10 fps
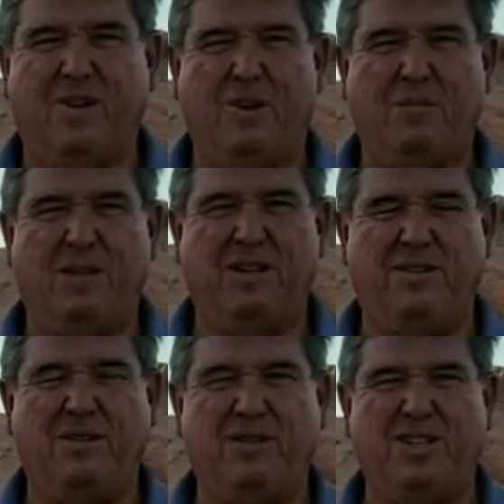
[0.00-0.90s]
Oh, I'm an
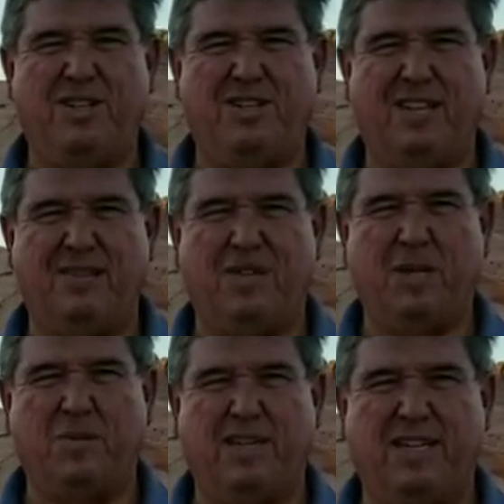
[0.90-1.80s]
enthusiast. I have a
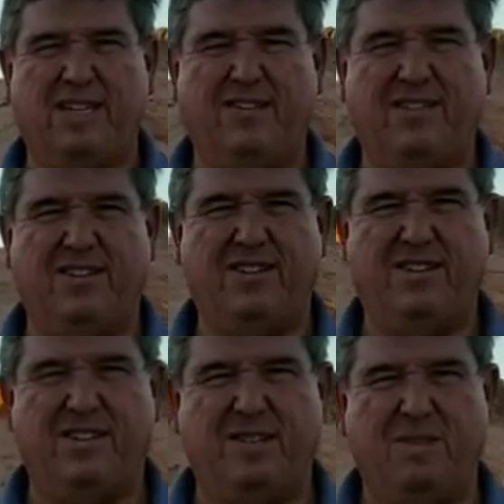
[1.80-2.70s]
couple of
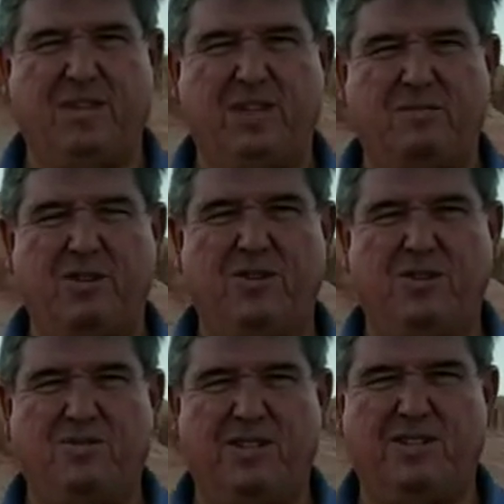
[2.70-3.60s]
Hudsons, and American
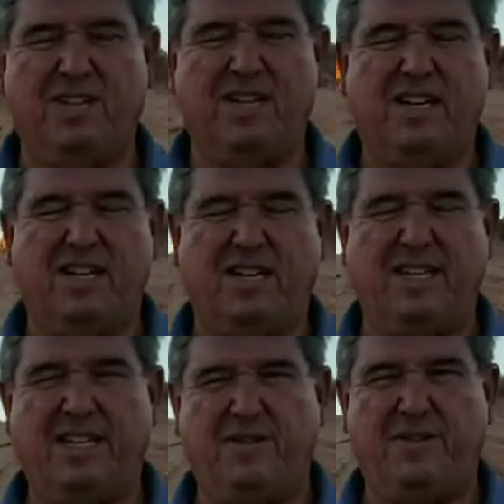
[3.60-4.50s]
Motors was
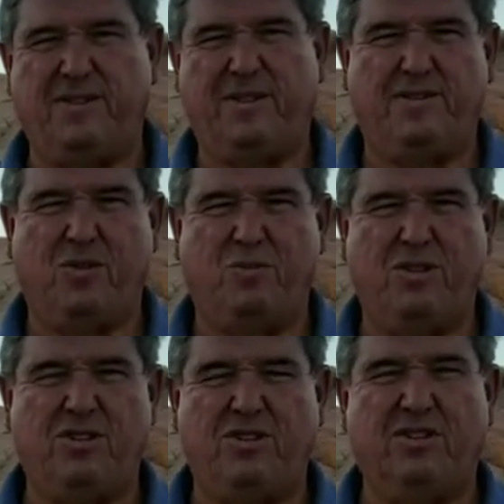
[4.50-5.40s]
1954
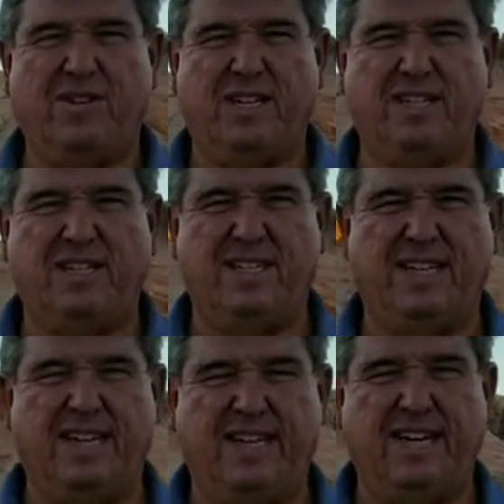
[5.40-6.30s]
merger of
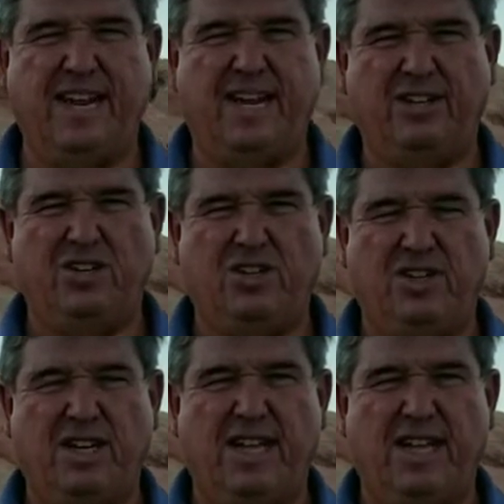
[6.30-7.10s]
Hudson and Nash.